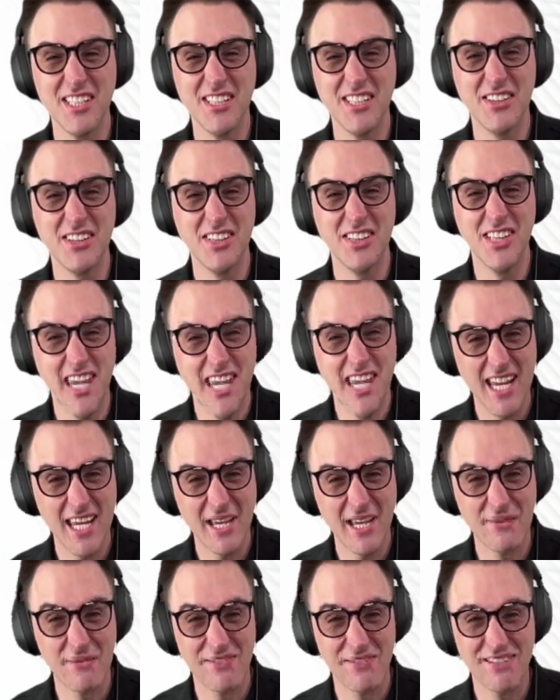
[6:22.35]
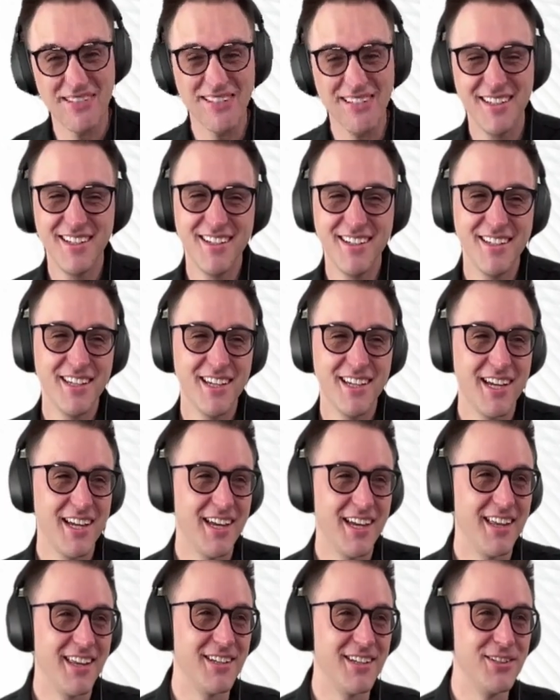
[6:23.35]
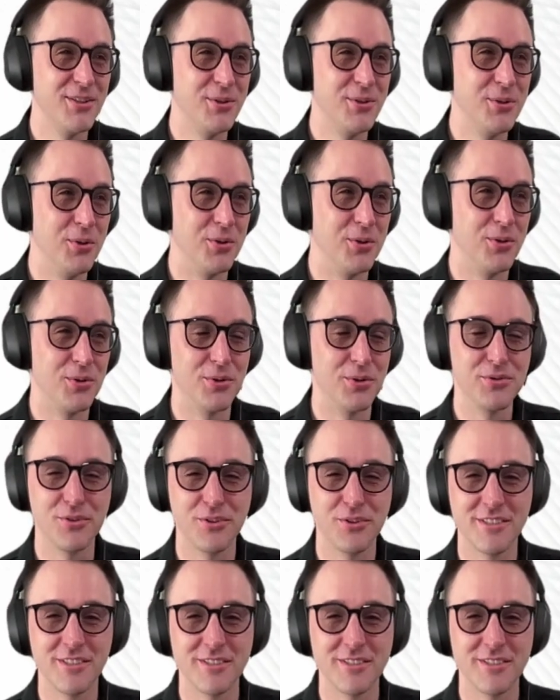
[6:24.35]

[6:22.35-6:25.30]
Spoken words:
lame. You do a Google search,